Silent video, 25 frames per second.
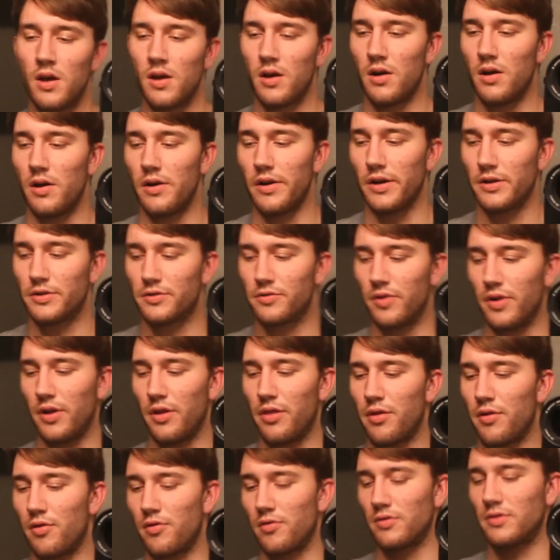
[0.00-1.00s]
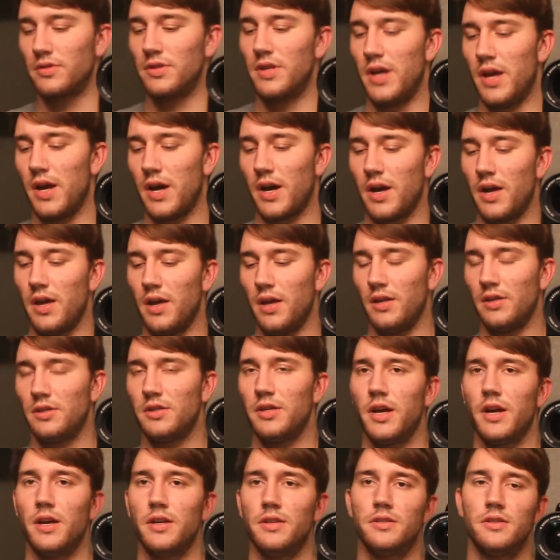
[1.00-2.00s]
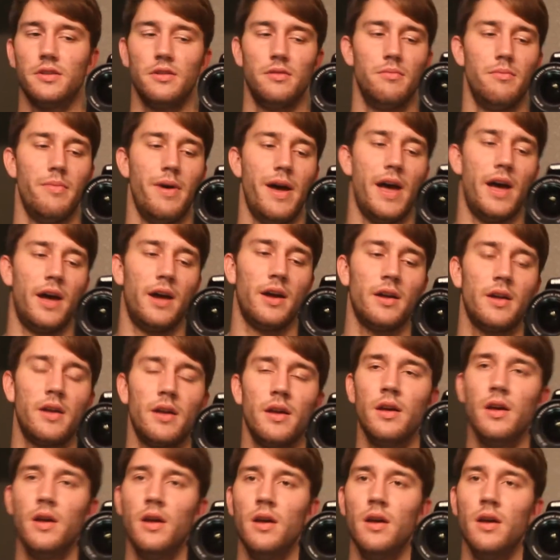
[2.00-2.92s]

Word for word: Uh, yesterday, Thursday, I hit chest and back,